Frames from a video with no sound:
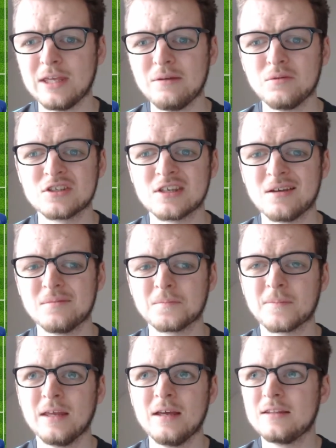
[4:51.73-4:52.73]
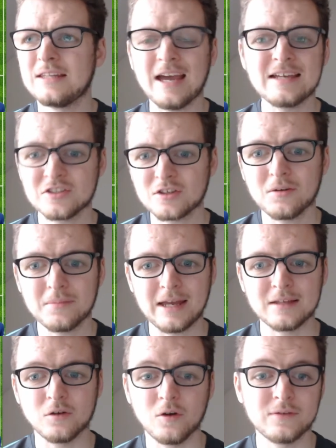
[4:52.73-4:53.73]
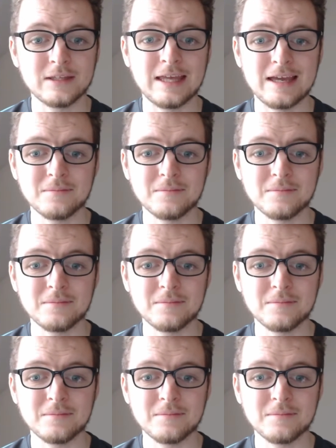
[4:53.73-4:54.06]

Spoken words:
But when not too long after Hudson-Odoi came on,